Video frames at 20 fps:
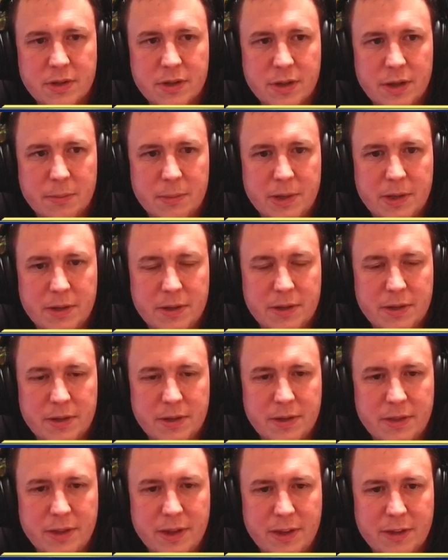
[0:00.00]
I mean, the
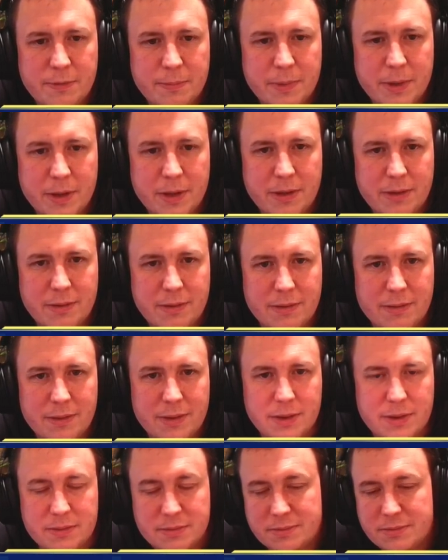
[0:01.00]
thing is,
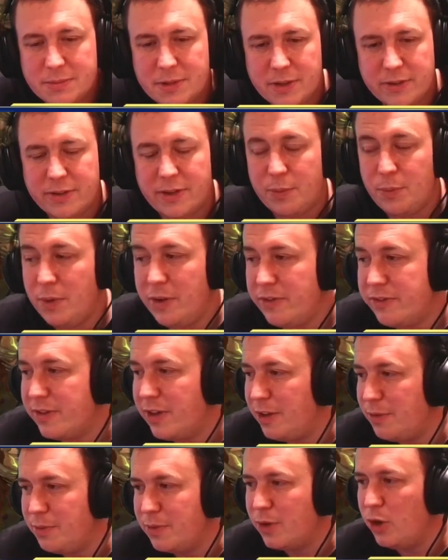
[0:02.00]
I'm going to say worst
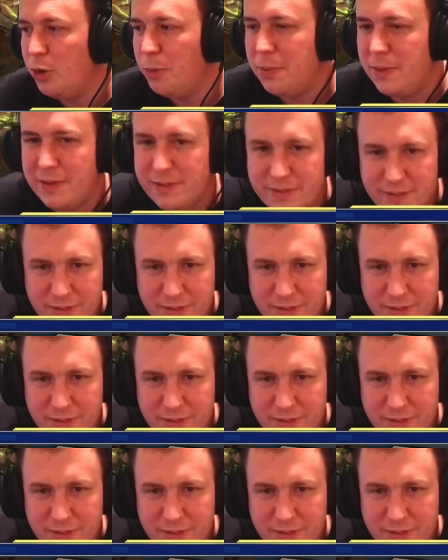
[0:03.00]
case with goblins